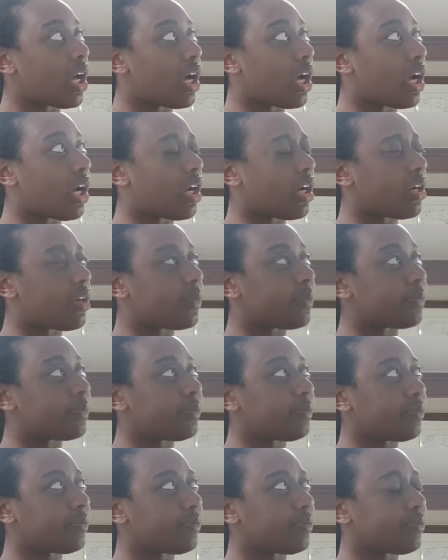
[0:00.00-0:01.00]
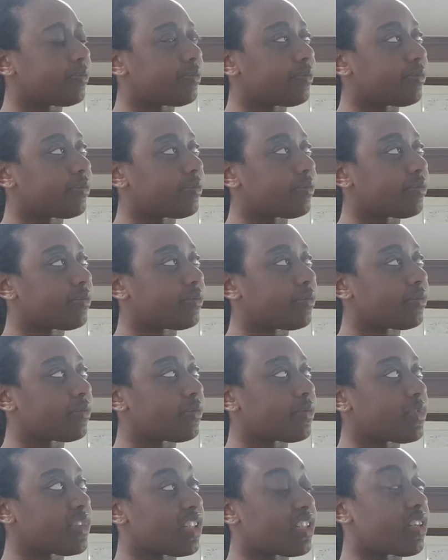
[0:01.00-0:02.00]
Um,
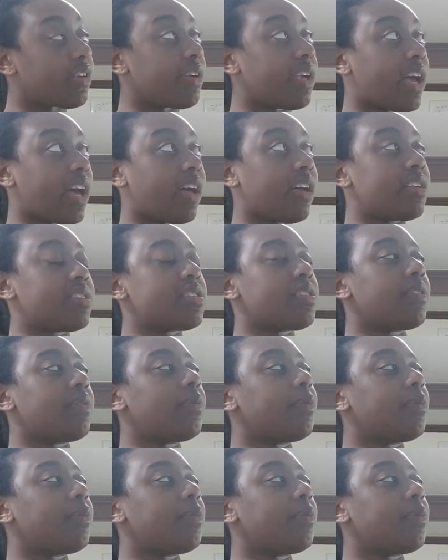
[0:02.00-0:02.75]
so yeah, so